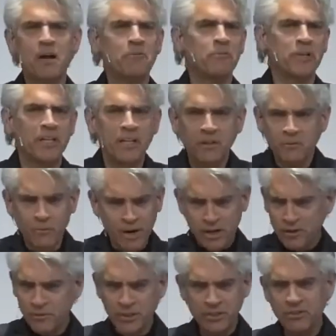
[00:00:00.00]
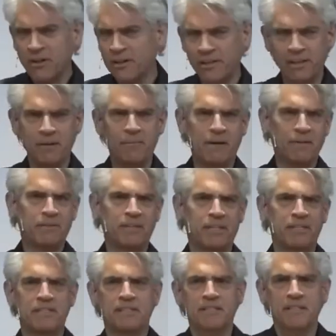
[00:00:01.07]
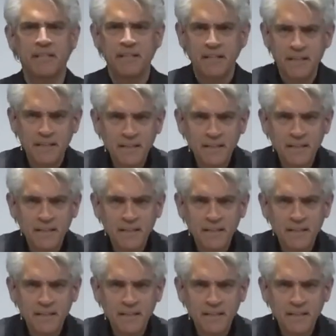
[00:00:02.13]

It's not real. Why are we talking about this?